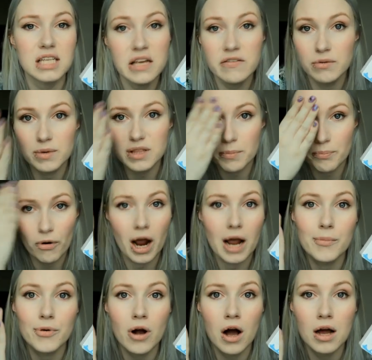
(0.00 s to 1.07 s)
even with the
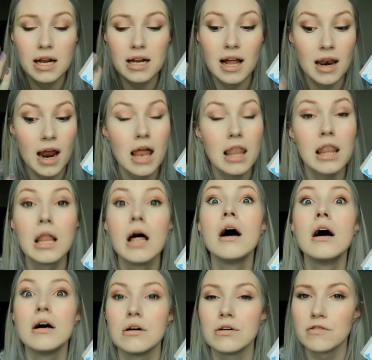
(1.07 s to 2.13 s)
primer on it, and I
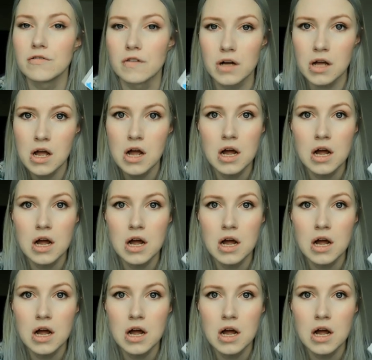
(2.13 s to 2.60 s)
love